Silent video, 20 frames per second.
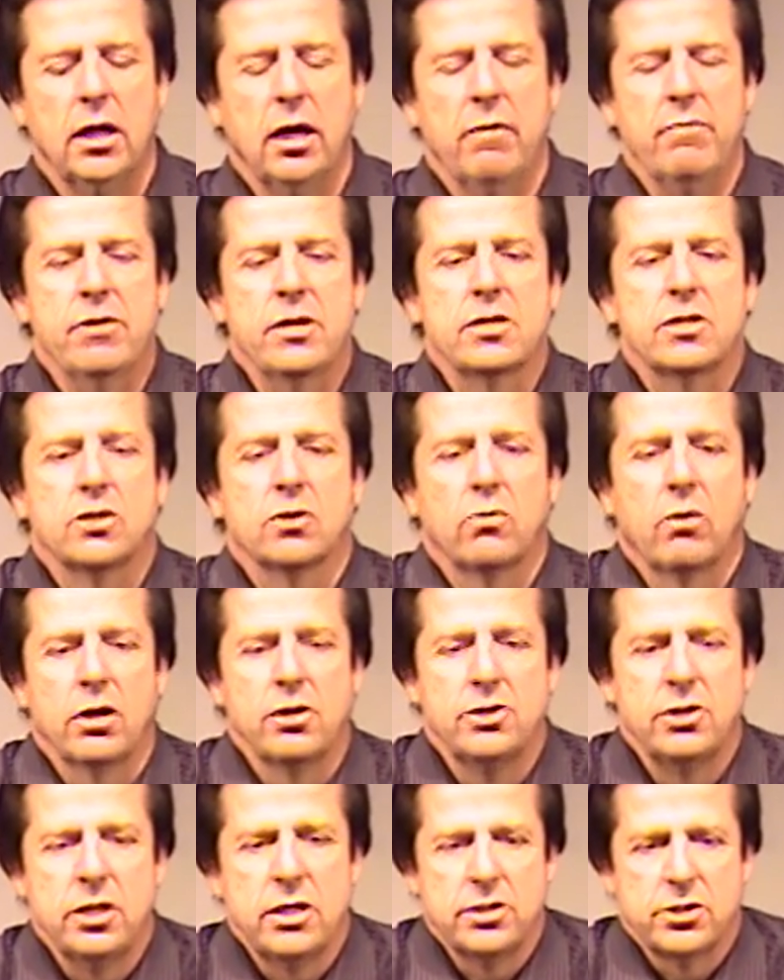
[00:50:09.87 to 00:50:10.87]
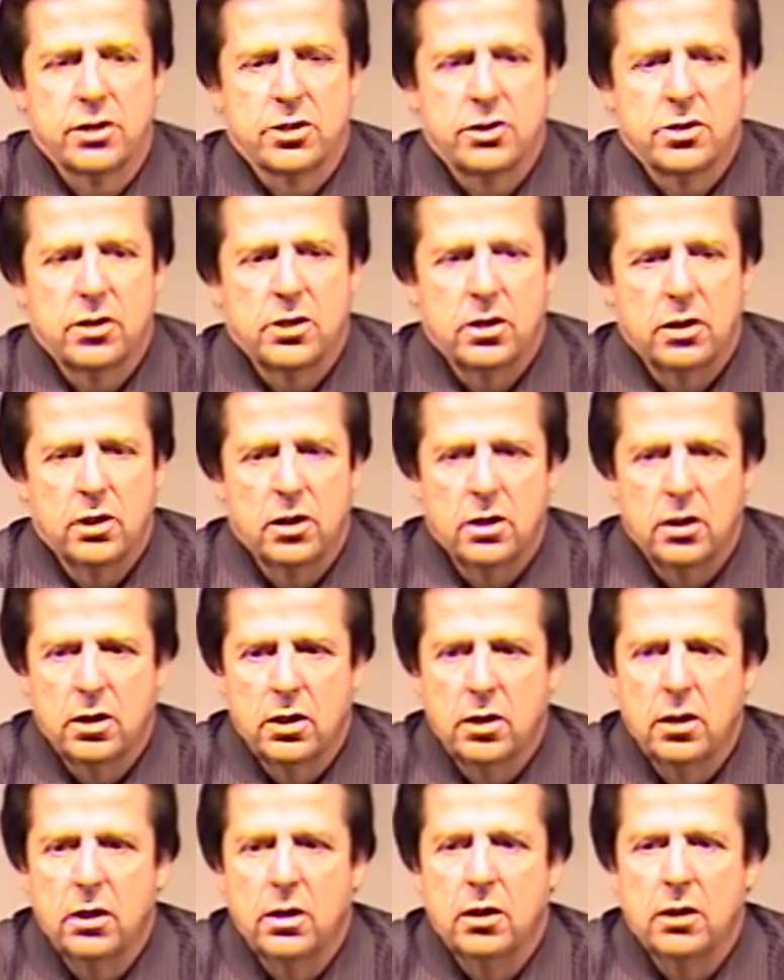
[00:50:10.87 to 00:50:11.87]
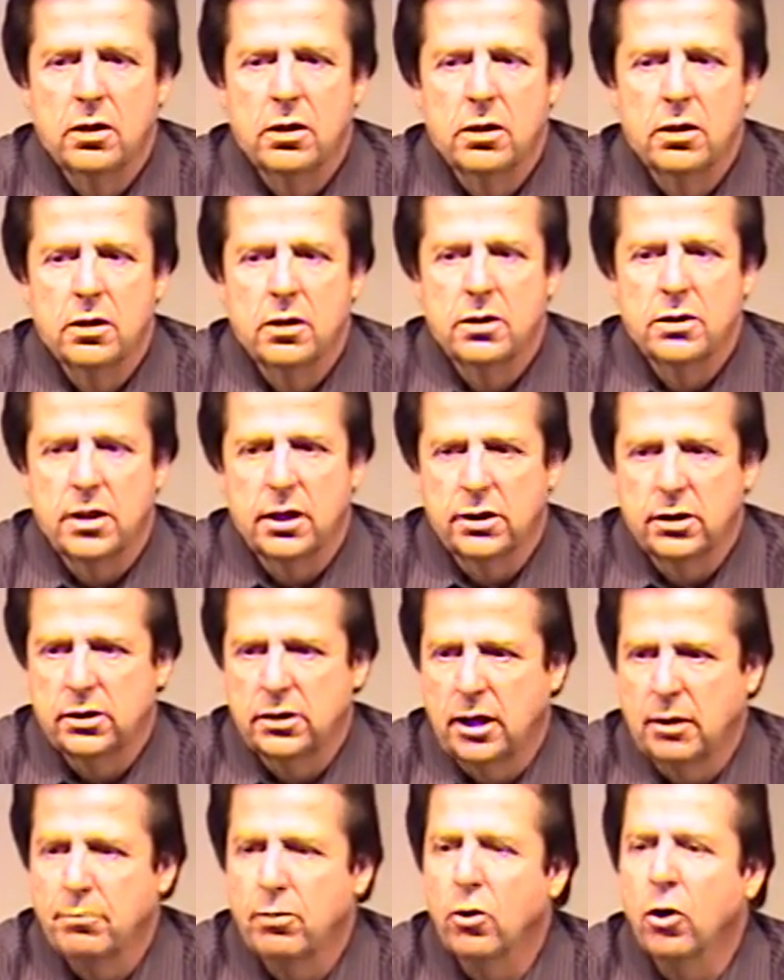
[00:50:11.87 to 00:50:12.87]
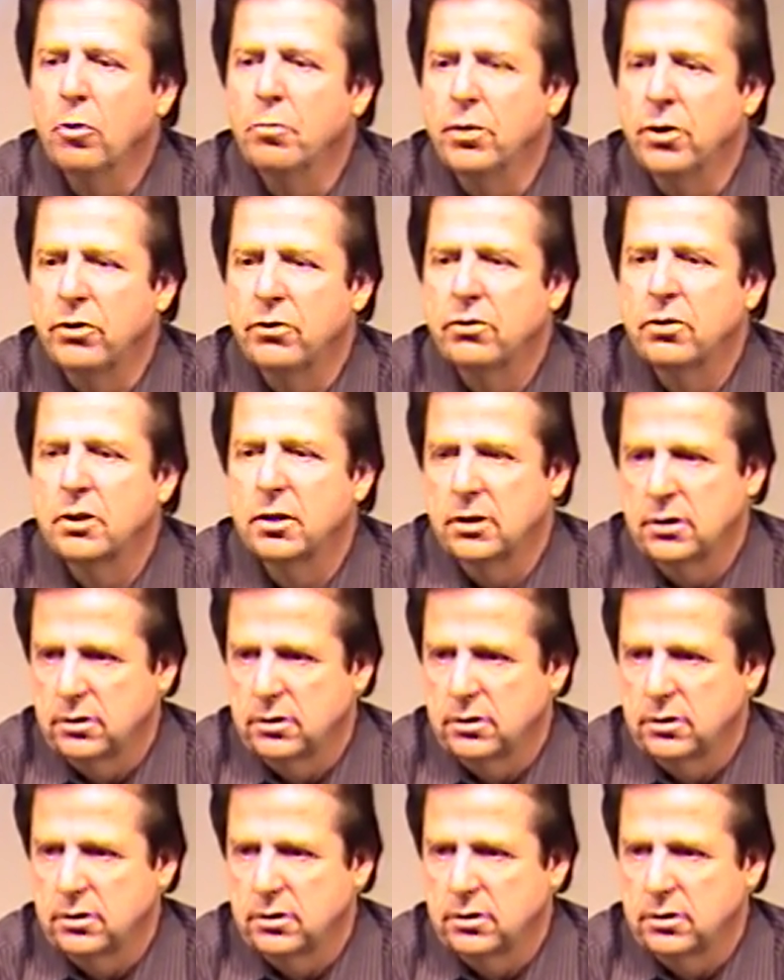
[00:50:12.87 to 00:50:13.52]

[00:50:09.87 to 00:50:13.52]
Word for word: This is what Jesus says is our purpose.